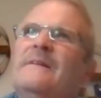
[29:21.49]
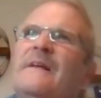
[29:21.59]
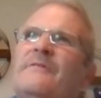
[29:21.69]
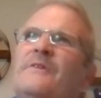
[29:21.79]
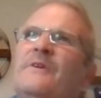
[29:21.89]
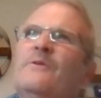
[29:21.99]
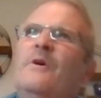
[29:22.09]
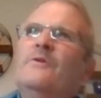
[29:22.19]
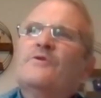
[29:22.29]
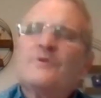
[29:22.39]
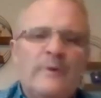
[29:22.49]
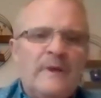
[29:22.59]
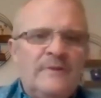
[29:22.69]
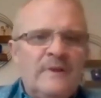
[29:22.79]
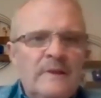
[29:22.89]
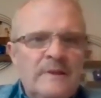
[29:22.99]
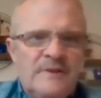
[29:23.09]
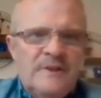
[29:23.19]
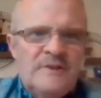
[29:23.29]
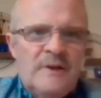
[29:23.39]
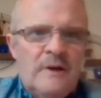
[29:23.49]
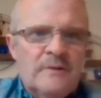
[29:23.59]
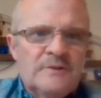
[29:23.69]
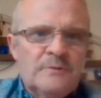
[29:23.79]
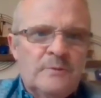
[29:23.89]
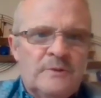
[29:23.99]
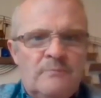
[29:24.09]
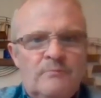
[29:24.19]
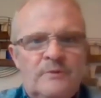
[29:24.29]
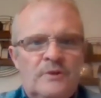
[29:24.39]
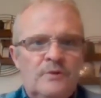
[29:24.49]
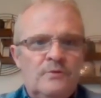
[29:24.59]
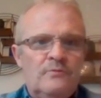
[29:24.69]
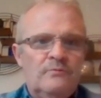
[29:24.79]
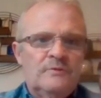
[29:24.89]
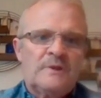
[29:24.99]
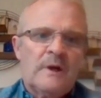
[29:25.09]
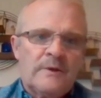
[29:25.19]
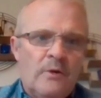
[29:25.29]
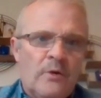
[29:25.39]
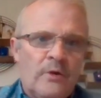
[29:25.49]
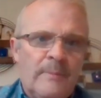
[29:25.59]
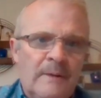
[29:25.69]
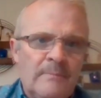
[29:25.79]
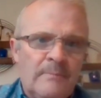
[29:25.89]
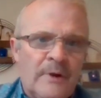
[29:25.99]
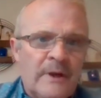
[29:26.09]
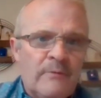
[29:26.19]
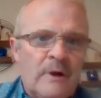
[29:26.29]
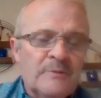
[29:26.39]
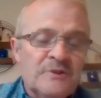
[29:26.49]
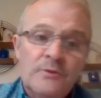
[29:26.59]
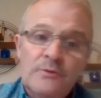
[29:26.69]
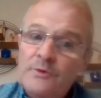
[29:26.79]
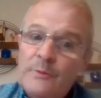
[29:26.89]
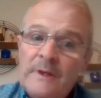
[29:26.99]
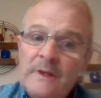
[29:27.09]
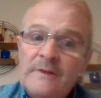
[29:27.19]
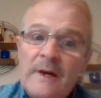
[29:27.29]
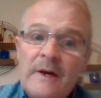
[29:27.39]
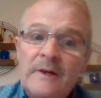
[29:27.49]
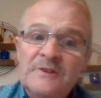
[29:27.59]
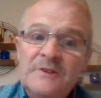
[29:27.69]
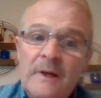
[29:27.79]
that all those great Thin Lizzy songs with the 2, Scott Gorham and Brian Robertson, doing twin guitars,